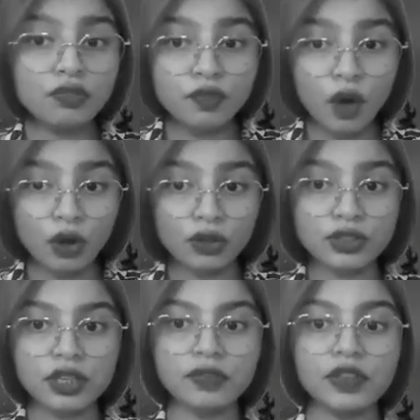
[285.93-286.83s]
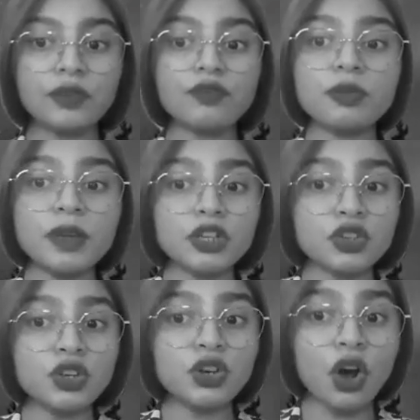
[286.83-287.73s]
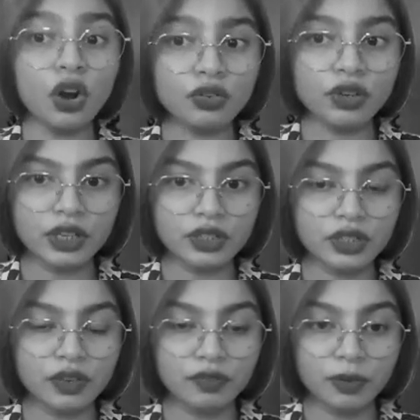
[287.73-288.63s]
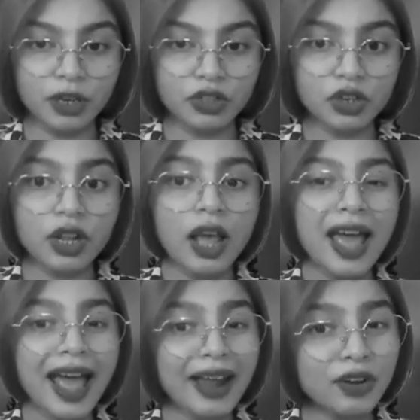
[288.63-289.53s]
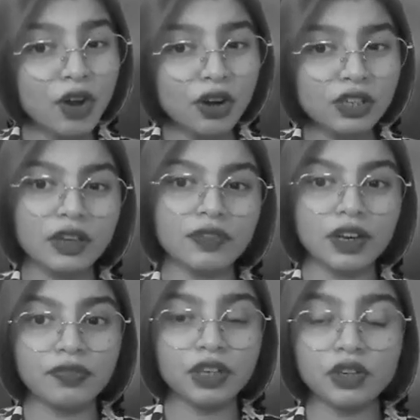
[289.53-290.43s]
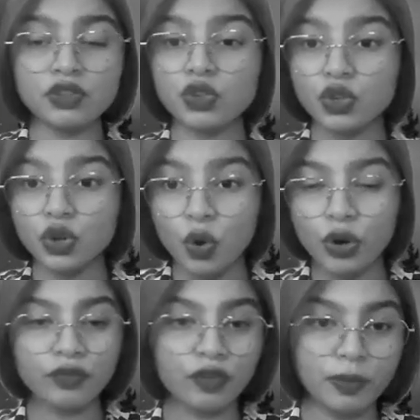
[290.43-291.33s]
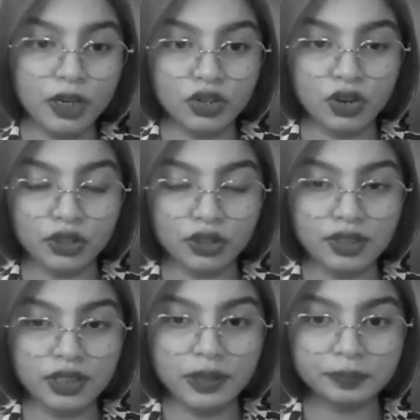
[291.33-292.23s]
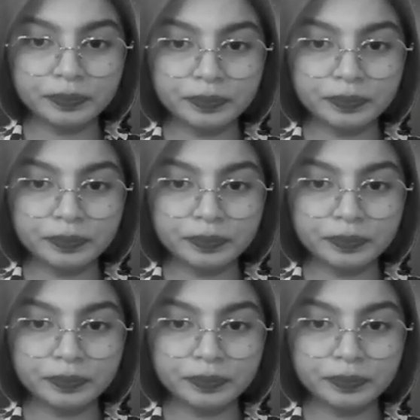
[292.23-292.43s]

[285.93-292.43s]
false if the information contradicts the information, and not given if there's no information on this.